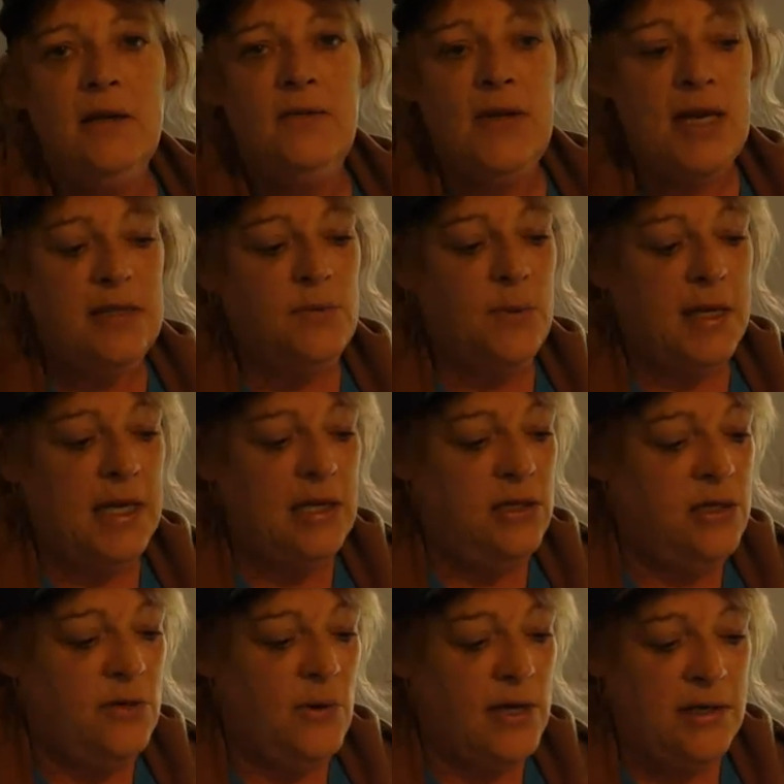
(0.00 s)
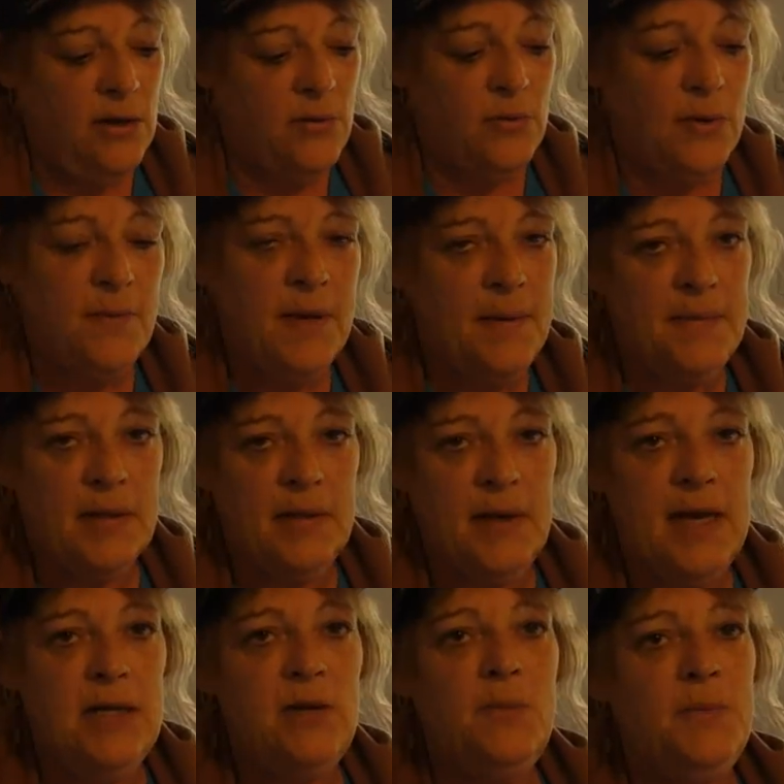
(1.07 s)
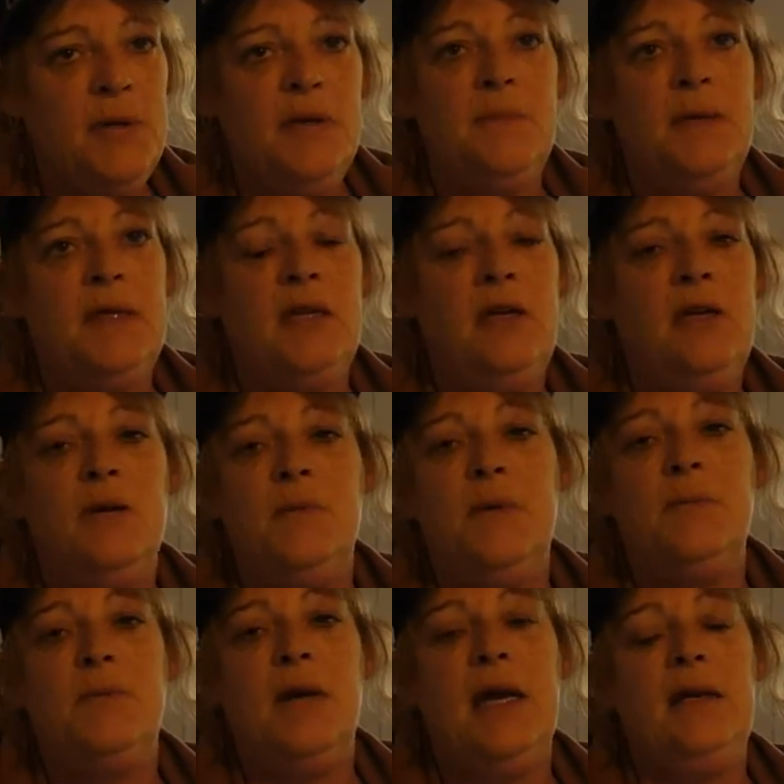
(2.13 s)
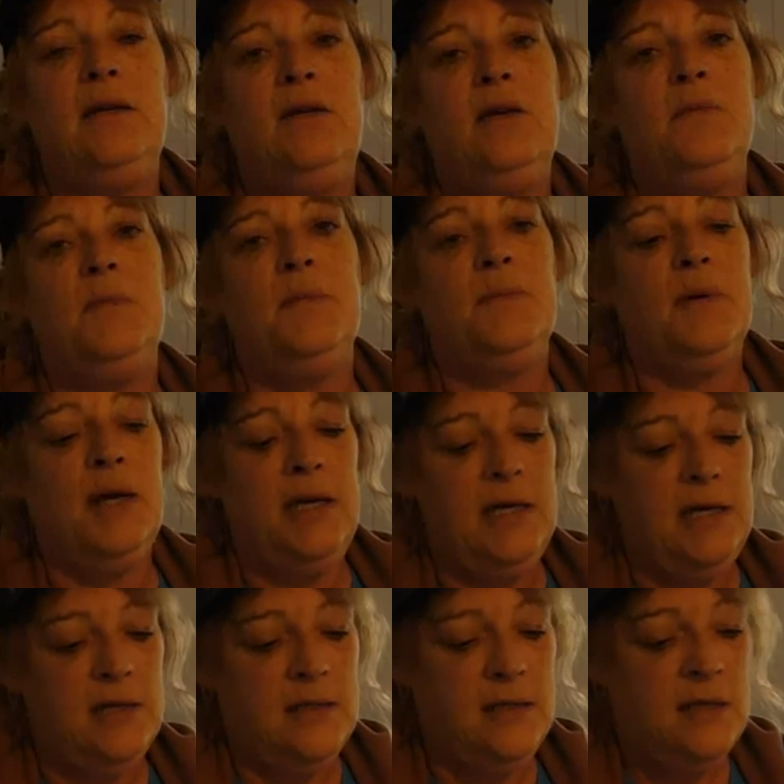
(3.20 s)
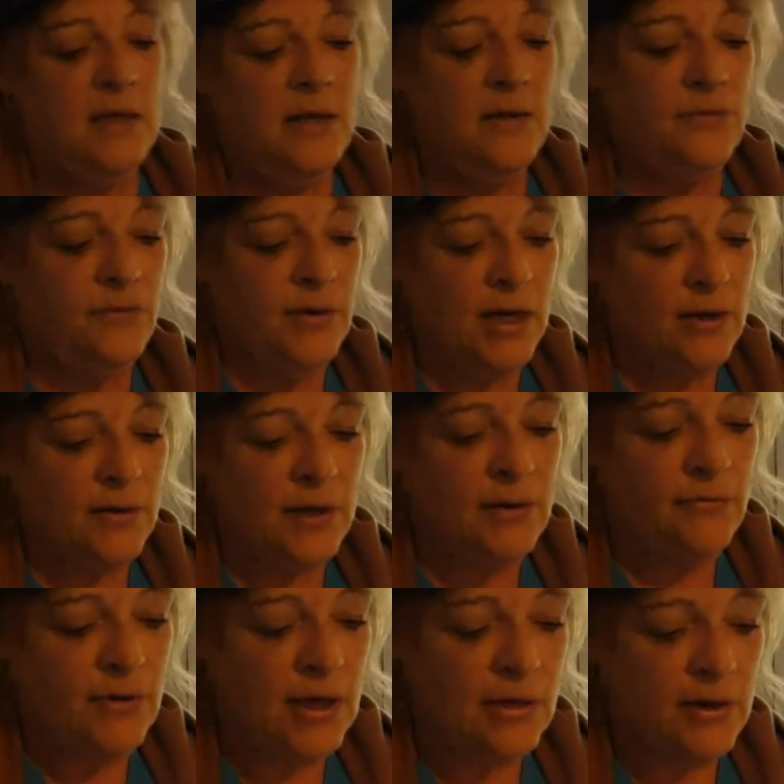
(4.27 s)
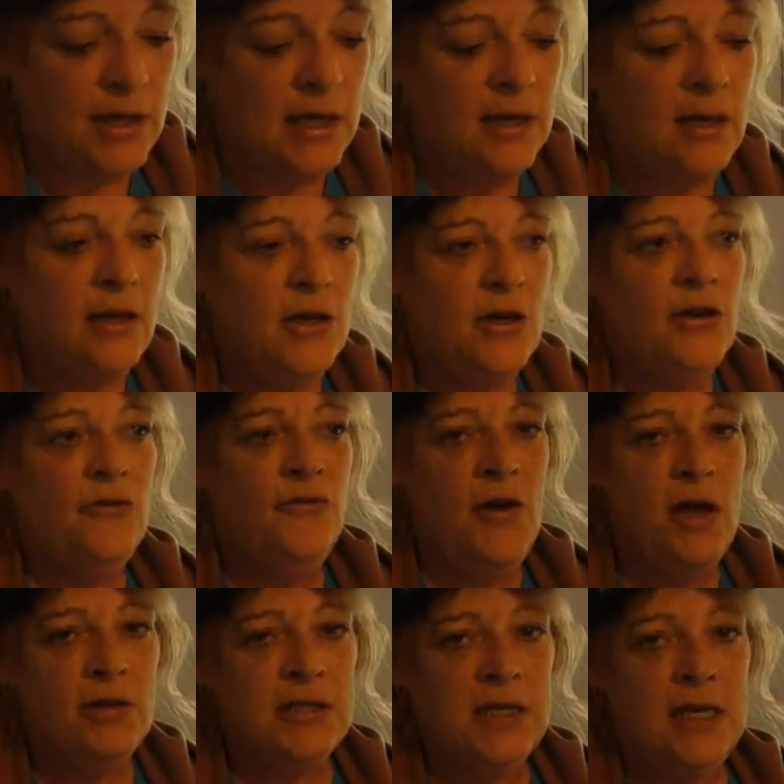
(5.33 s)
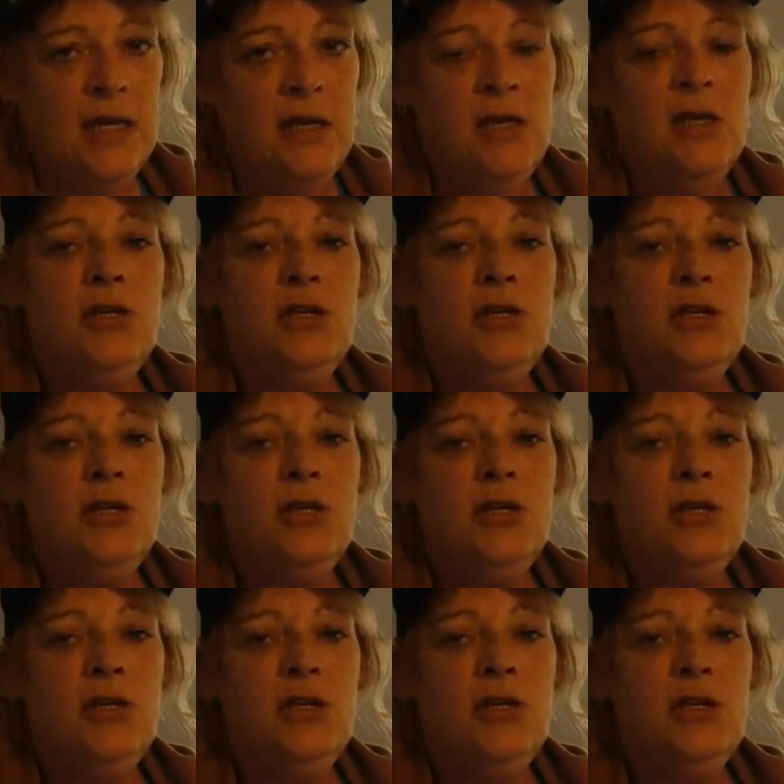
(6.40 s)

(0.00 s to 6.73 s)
That's what I do. I don't remember, and I don't put them in the human brain. Human brain is very, very faulty.